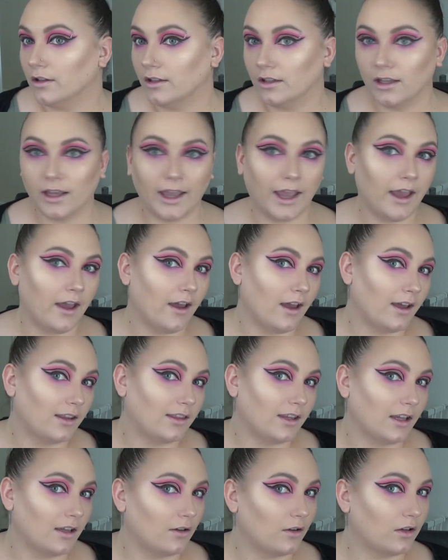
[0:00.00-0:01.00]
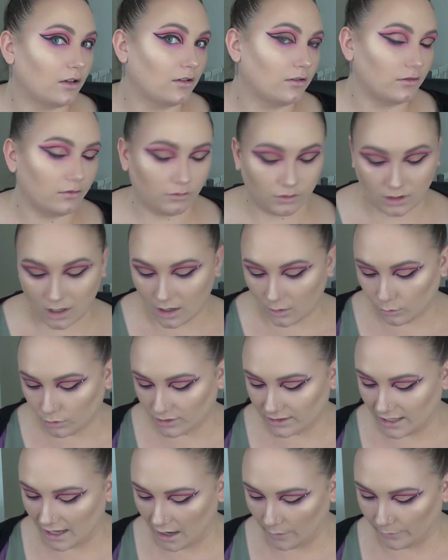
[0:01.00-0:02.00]
Yeah, I think, well, we'll
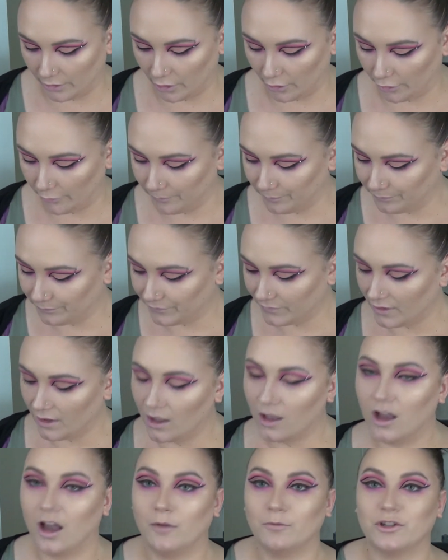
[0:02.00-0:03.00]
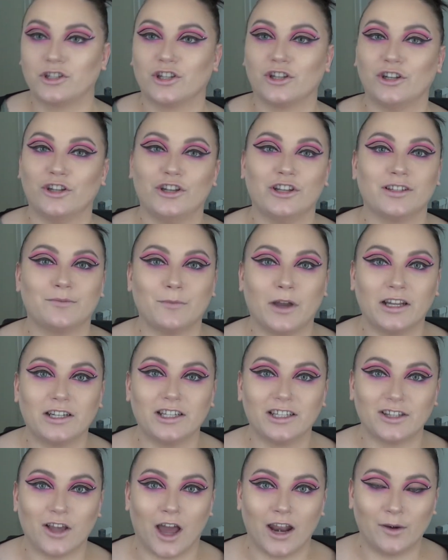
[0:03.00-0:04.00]
see how we go. I'm just going to use my
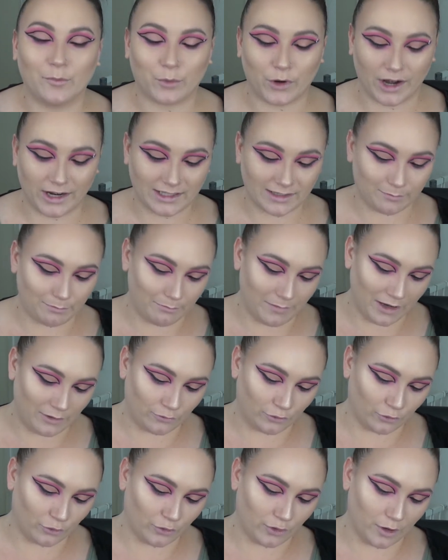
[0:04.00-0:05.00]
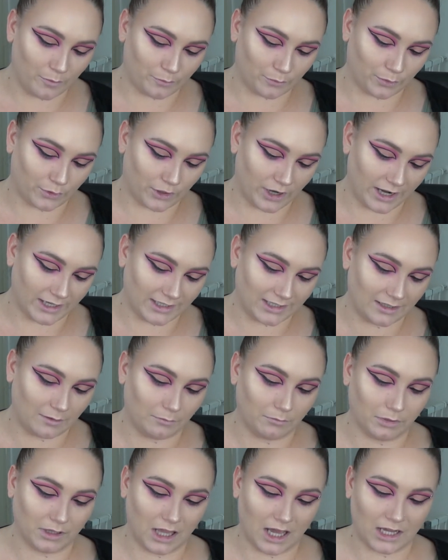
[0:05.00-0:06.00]
Designer Brands Mineral
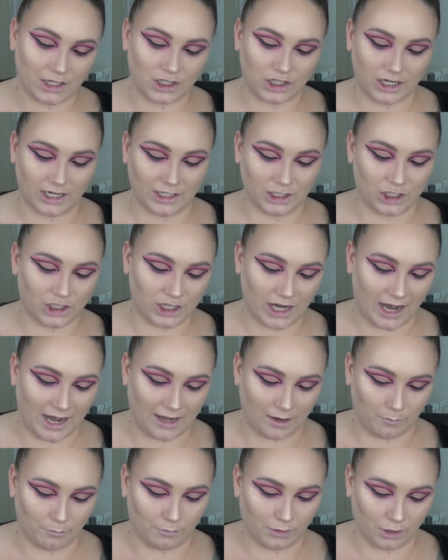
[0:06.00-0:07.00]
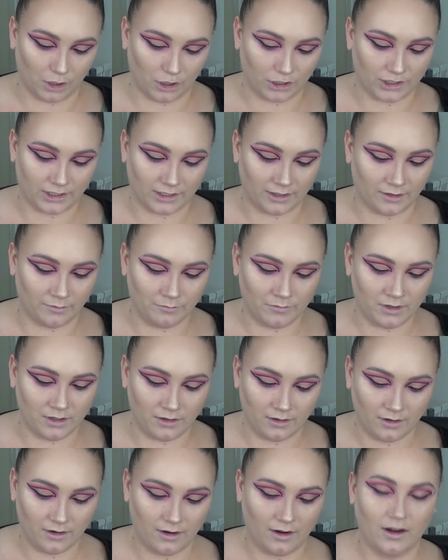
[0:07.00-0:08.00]
Pressed Blush in shade Blossom.
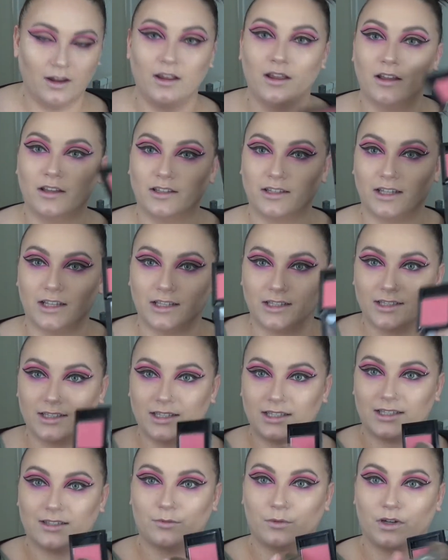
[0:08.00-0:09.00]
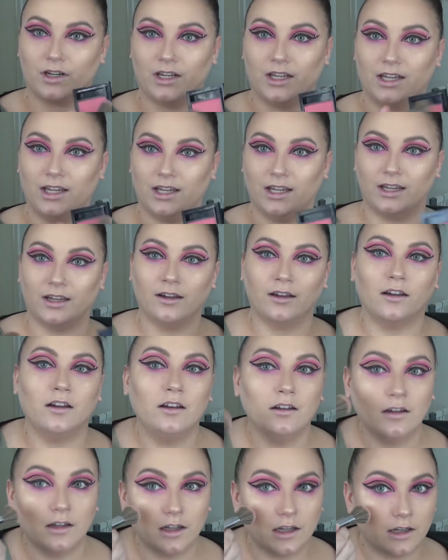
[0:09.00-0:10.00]
So that's this one here,
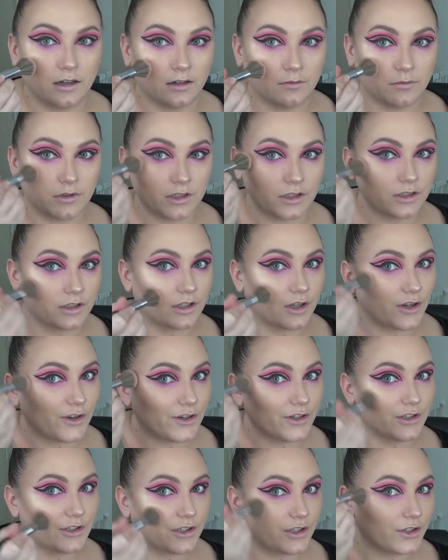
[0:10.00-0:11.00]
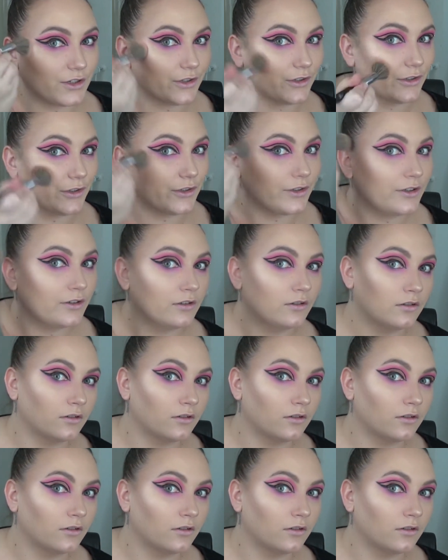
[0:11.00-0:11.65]
and I'm just going to